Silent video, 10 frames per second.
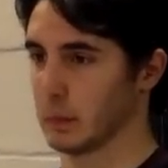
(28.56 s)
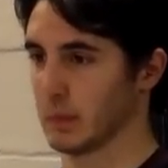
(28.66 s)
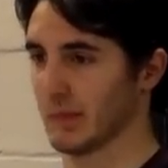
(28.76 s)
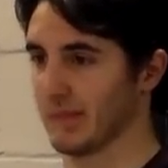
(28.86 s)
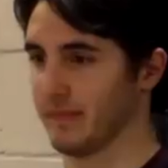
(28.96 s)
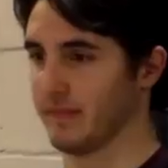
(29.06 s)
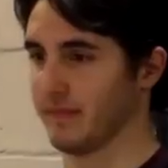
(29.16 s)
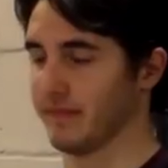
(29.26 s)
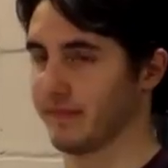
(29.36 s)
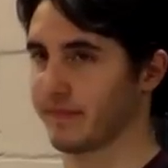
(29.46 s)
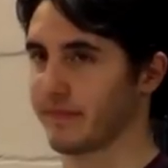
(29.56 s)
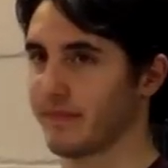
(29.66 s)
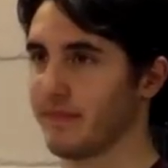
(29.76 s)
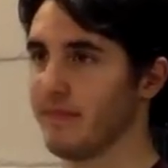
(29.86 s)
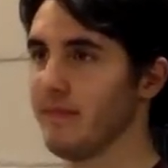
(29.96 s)

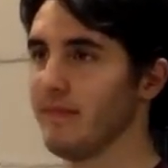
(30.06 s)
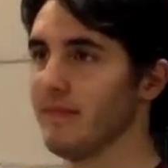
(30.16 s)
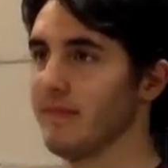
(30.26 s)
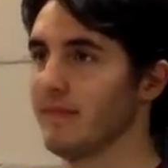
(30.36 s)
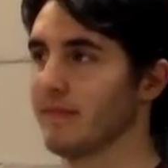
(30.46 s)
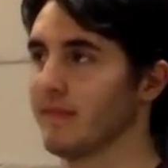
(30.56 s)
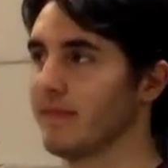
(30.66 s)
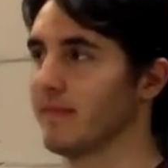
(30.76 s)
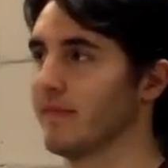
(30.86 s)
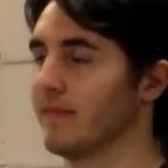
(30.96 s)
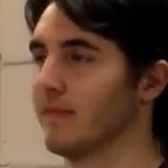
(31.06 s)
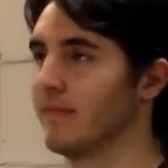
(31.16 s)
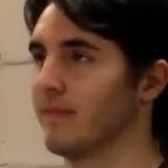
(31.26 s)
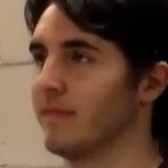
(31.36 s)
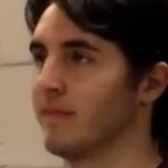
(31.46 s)

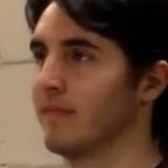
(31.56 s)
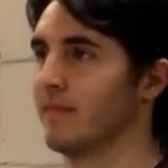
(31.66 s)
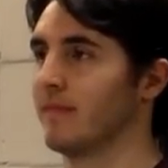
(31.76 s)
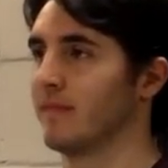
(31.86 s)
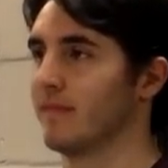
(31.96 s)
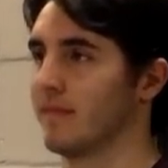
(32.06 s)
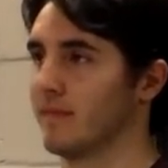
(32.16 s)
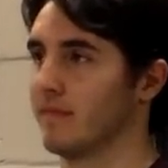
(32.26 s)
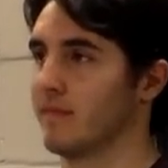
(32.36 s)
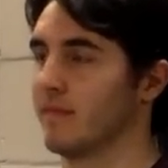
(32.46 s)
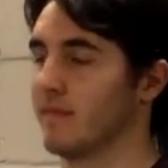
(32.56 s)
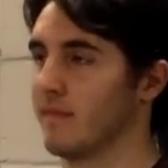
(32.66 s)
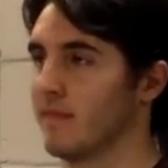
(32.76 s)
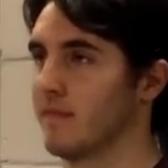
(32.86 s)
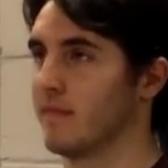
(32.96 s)

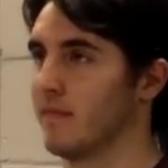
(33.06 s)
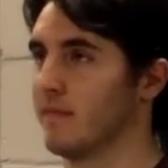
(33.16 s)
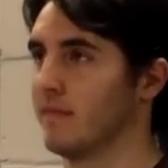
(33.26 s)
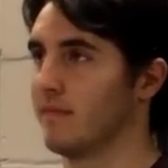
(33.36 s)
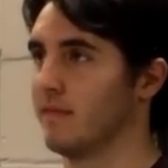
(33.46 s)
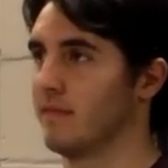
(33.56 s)
The person shown says nothing.